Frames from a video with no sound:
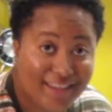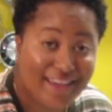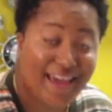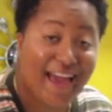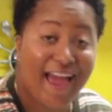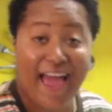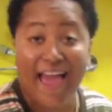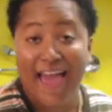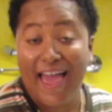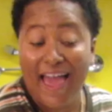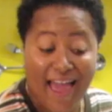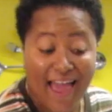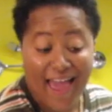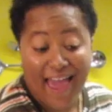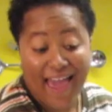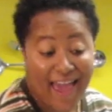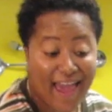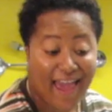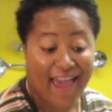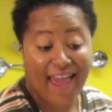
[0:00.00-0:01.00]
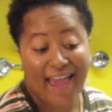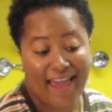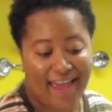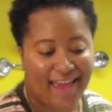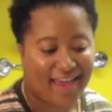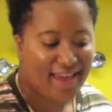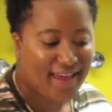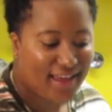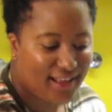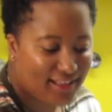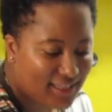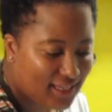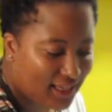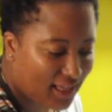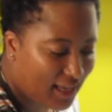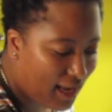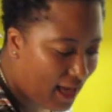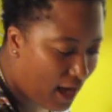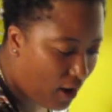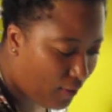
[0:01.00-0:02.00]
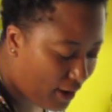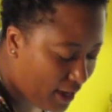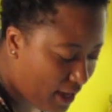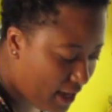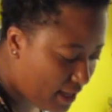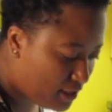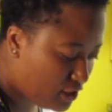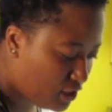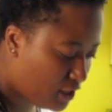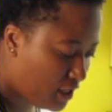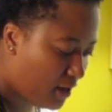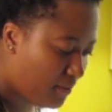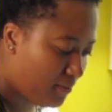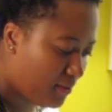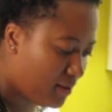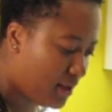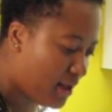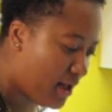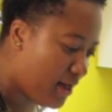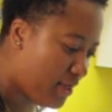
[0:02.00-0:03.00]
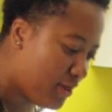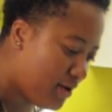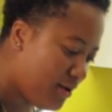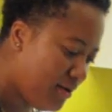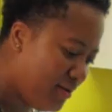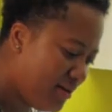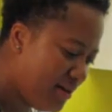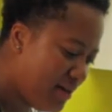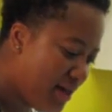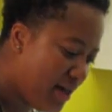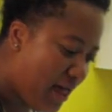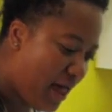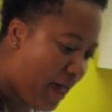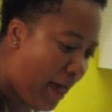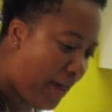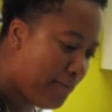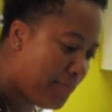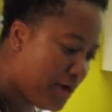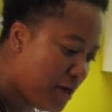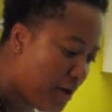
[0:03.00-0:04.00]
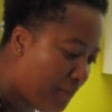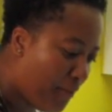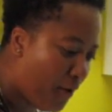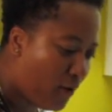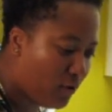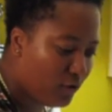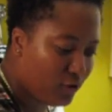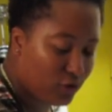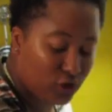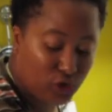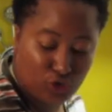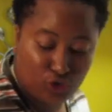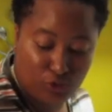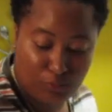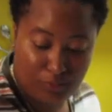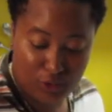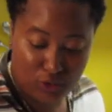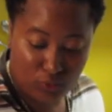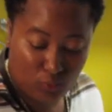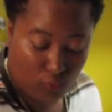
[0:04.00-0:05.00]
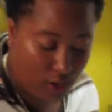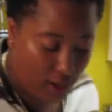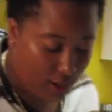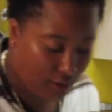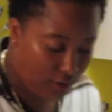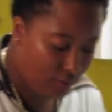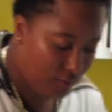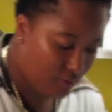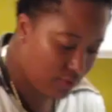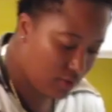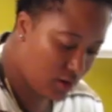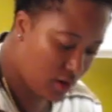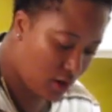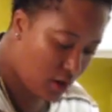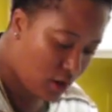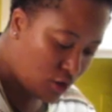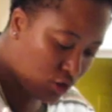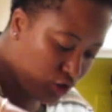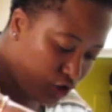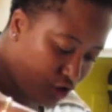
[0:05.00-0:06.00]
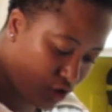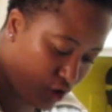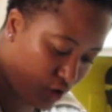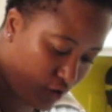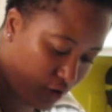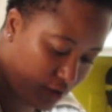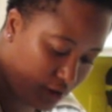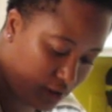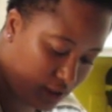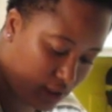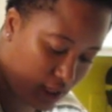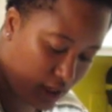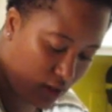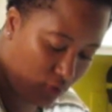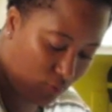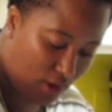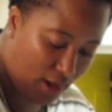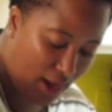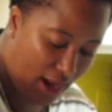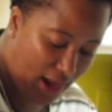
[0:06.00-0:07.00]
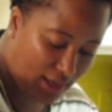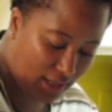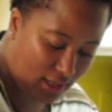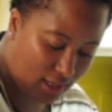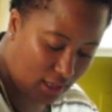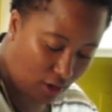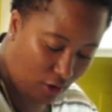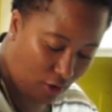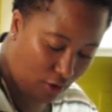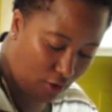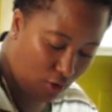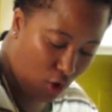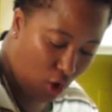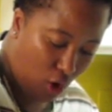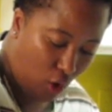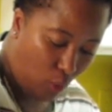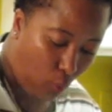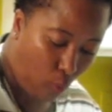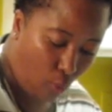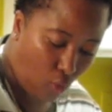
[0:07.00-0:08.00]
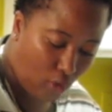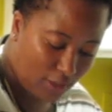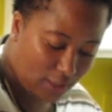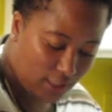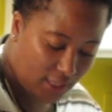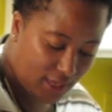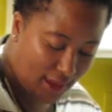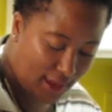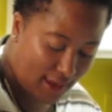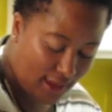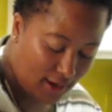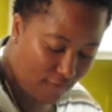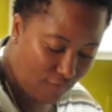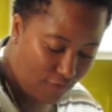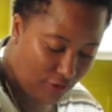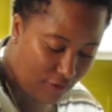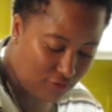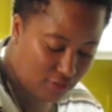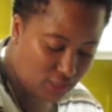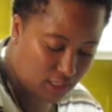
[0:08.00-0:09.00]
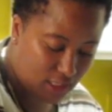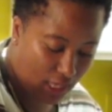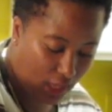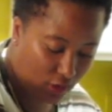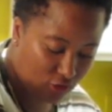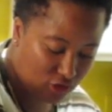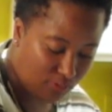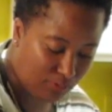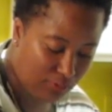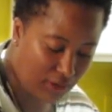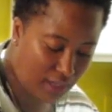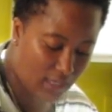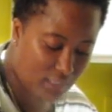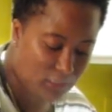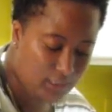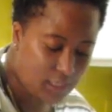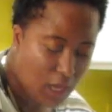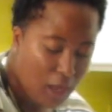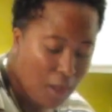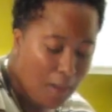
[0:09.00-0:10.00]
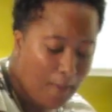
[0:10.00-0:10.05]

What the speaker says: Yay! To allow it to come together and be a part of the soup as well. Stir this in. We added in our 1 can of 15-ounce beans.